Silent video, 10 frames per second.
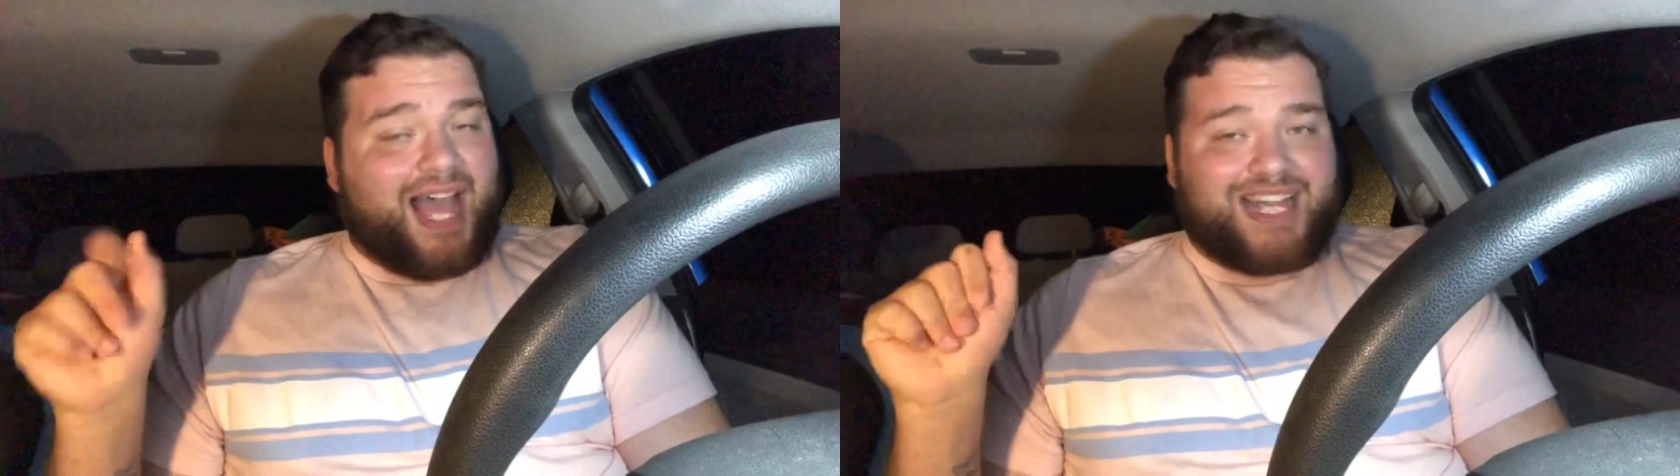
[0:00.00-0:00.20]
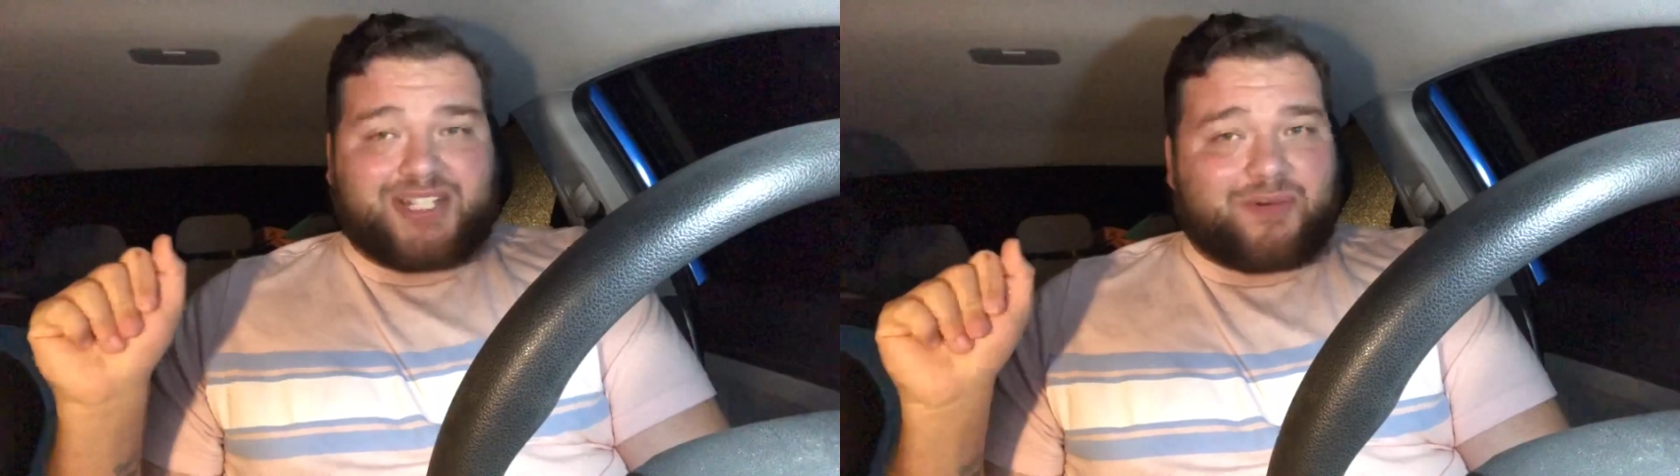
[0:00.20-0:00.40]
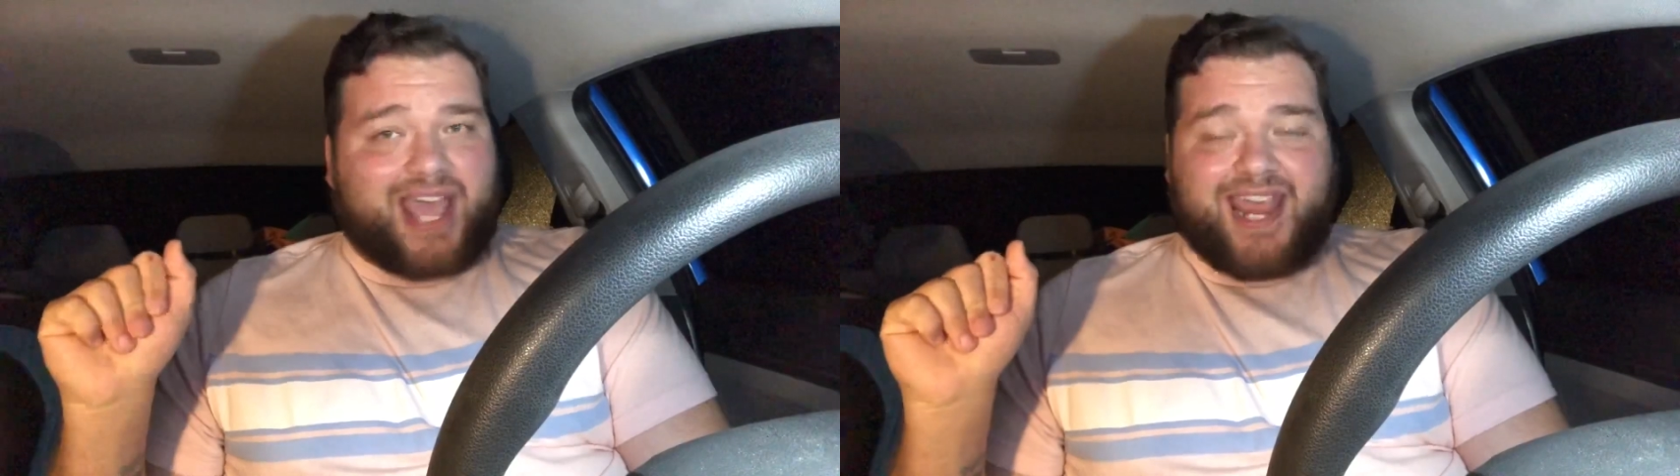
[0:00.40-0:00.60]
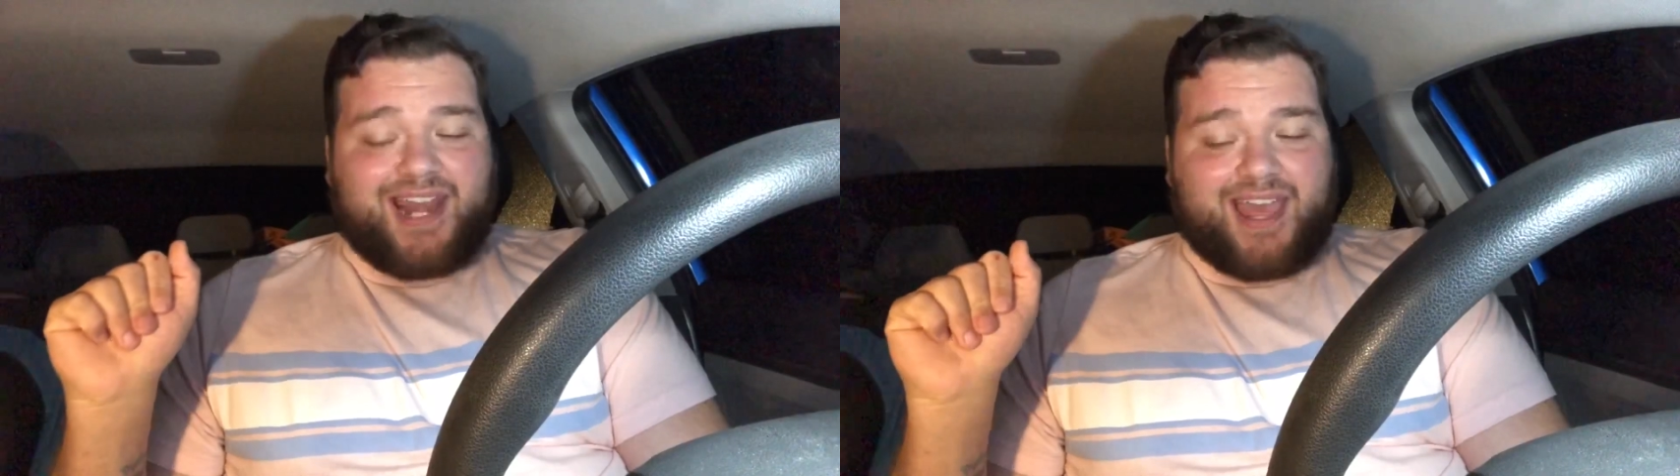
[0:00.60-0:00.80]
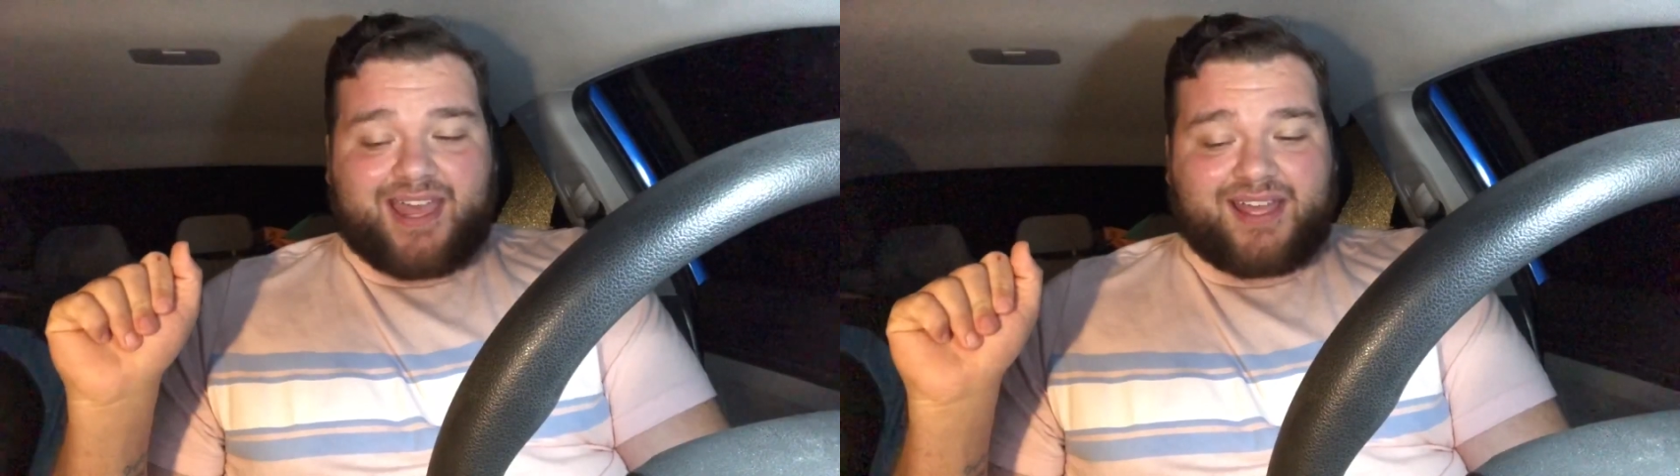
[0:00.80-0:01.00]
I don't hate
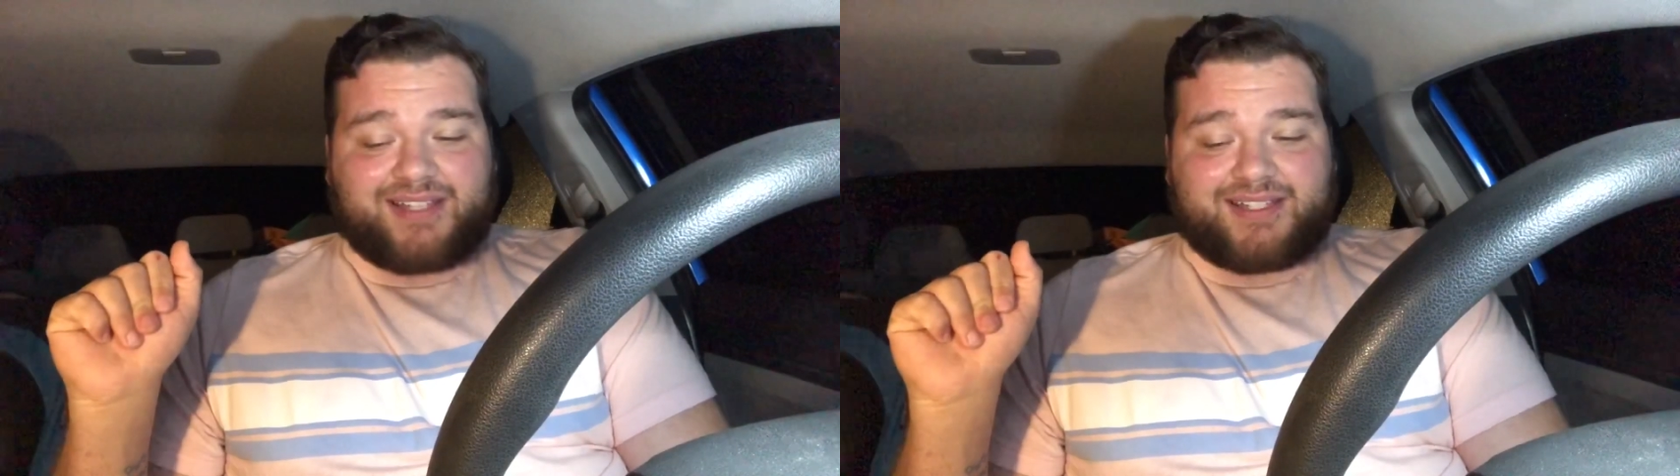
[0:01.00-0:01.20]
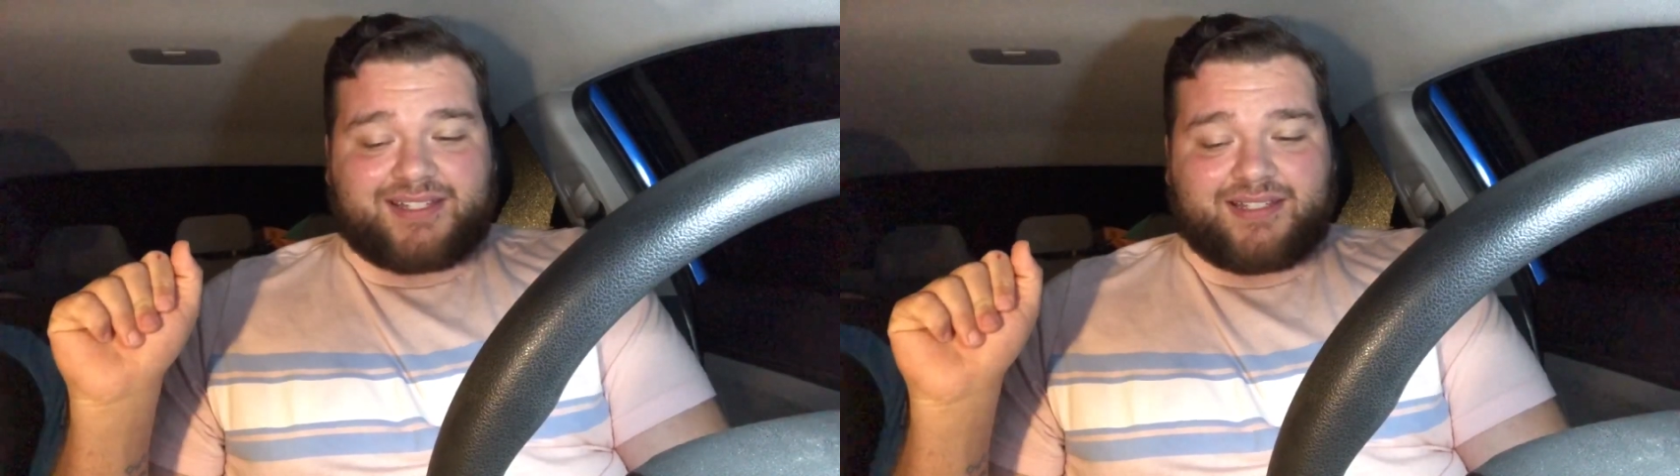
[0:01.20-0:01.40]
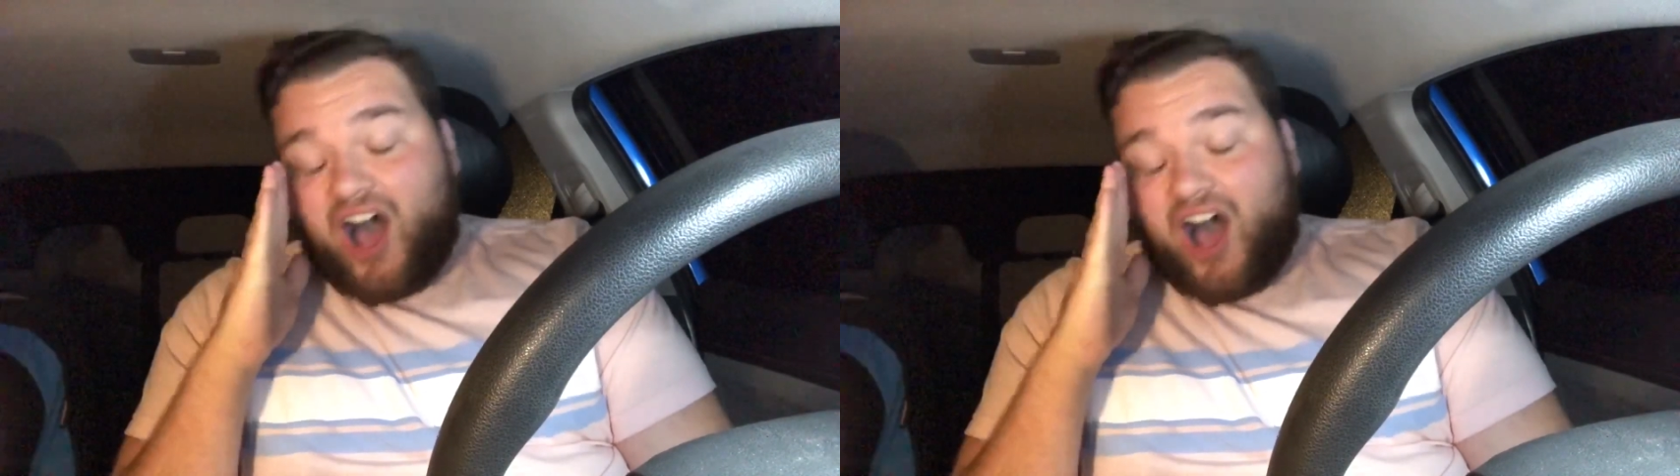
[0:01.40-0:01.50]
it.